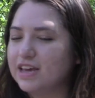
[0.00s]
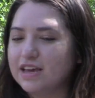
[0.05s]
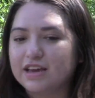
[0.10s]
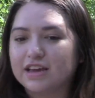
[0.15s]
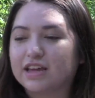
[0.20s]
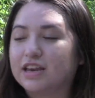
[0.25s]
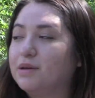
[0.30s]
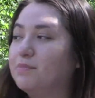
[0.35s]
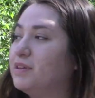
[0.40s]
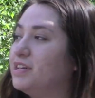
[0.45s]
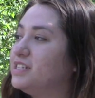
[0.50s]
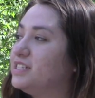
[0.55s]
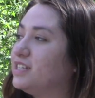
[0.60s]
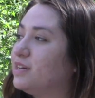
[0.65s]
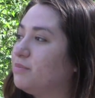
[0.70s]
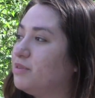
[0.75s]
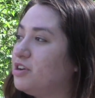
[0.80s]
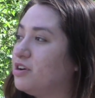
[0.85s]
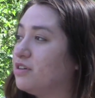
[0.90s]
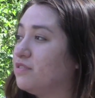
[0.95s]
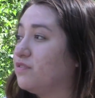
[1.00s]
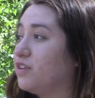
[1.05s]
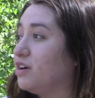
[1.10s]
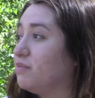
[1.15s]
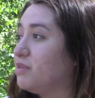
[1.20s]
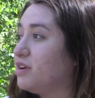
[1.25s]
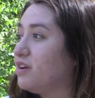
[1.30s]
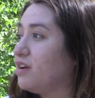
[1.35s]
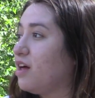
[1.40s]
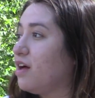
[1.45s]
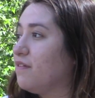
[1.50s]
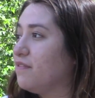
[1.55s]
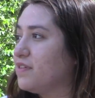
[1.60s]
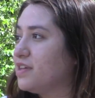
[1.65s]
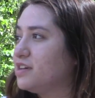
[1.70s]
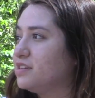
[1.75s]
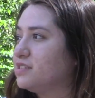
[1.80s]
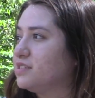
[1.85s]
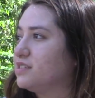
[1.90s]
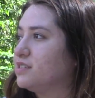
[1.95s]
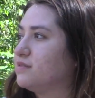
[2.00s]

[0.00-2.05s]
Can you please tell me your involvement in all of this?